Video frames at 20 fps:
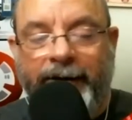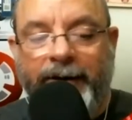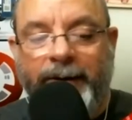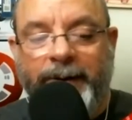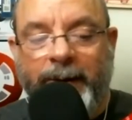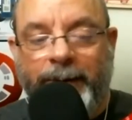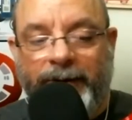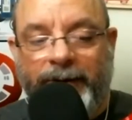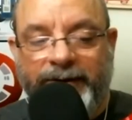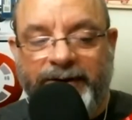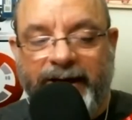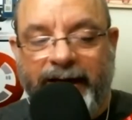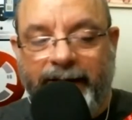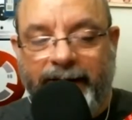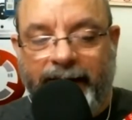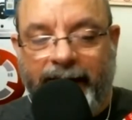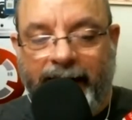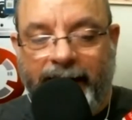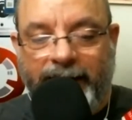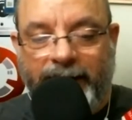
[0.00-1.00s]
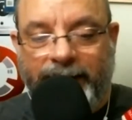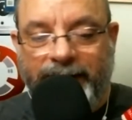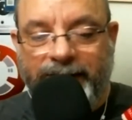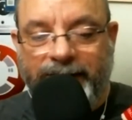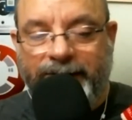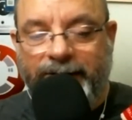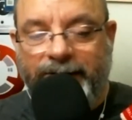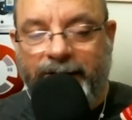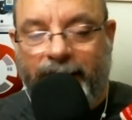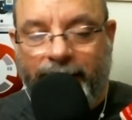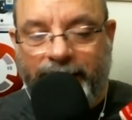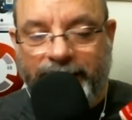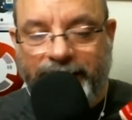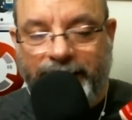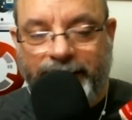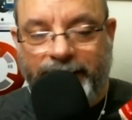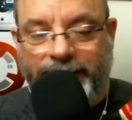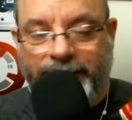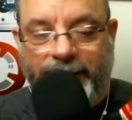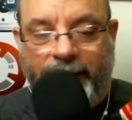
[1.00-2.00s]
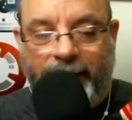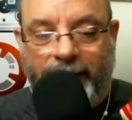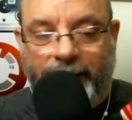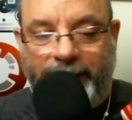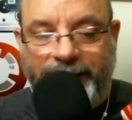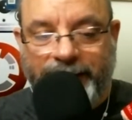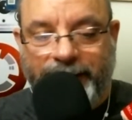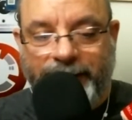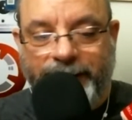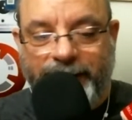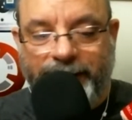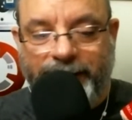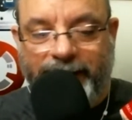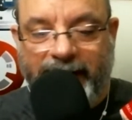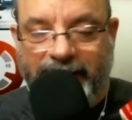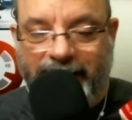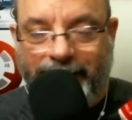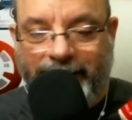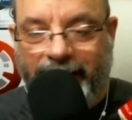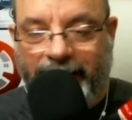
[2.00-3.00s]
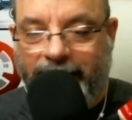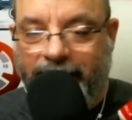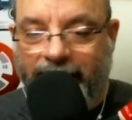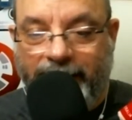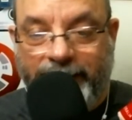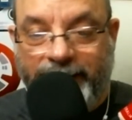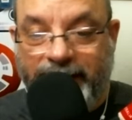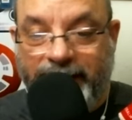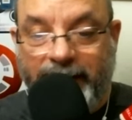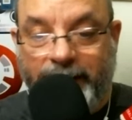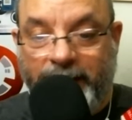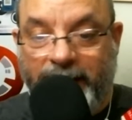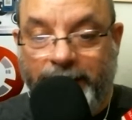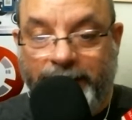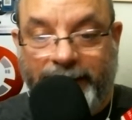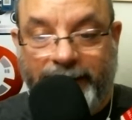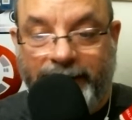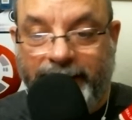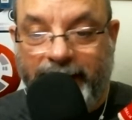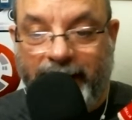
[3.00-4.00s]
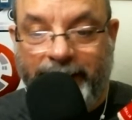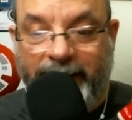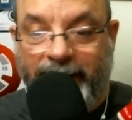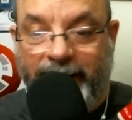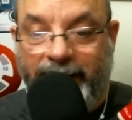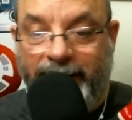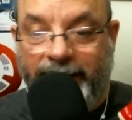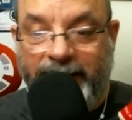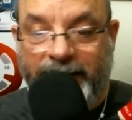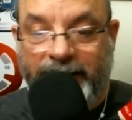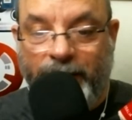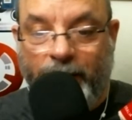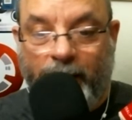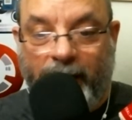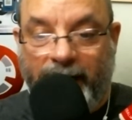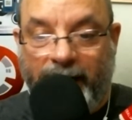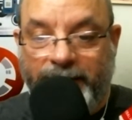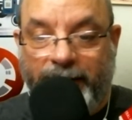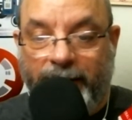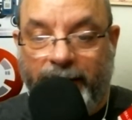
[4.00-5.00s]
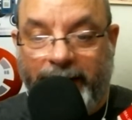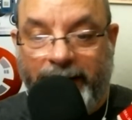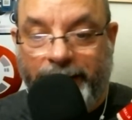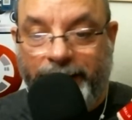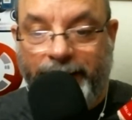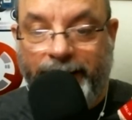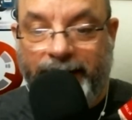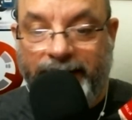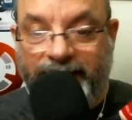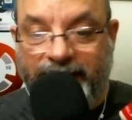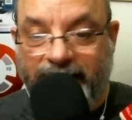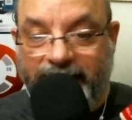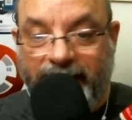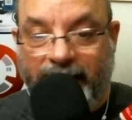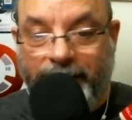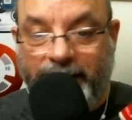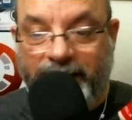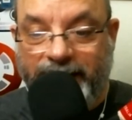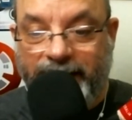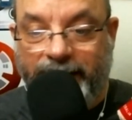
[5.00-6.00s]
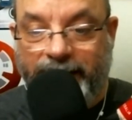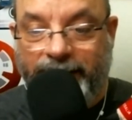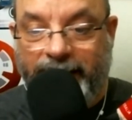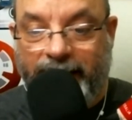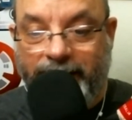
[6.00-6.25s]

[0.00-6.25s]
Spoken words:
All the people are saying that Andor is a Star Wars snooze fest. I'm like, I don't see it, people. I mean, did you watch all the way through to the 6th episode?